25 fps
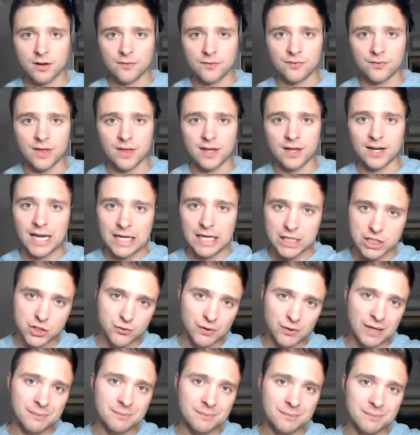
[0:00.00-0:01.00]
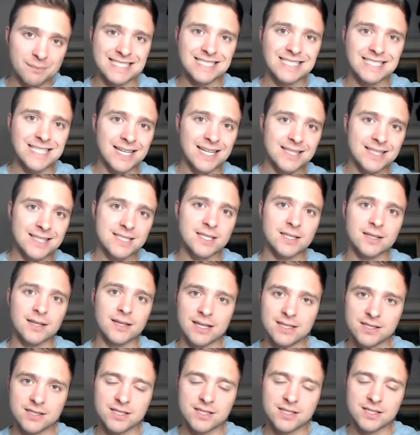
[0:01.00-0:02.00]
that a stream is sent
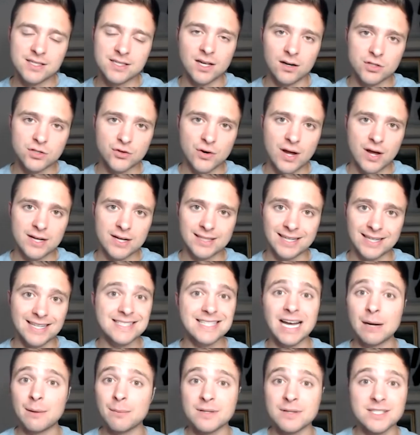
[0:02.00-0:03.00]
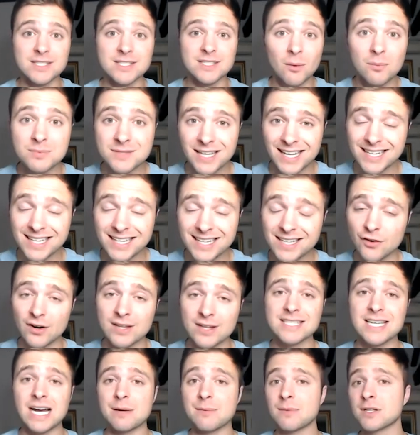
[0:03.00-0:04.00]
into this contract, anytime it's updated or
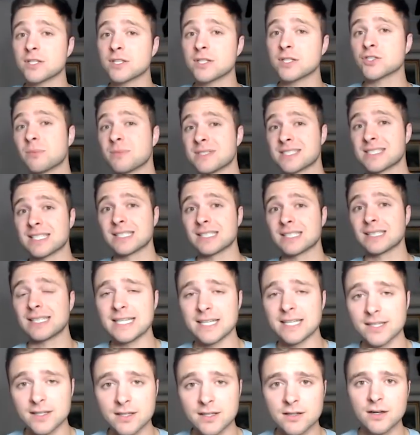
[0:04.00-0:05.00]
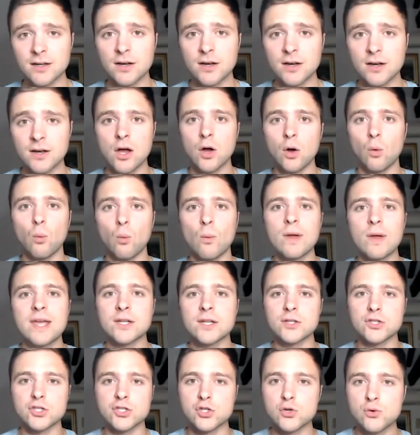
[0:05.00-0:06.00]
anytime that stream is deleted, we
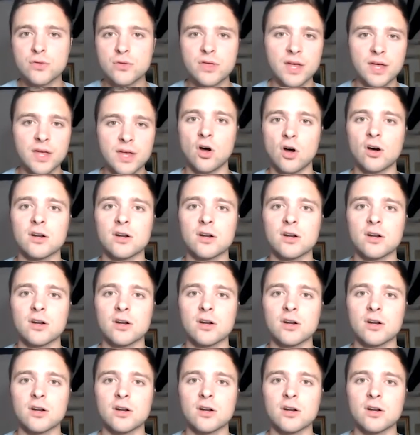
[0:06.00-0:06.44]
can do things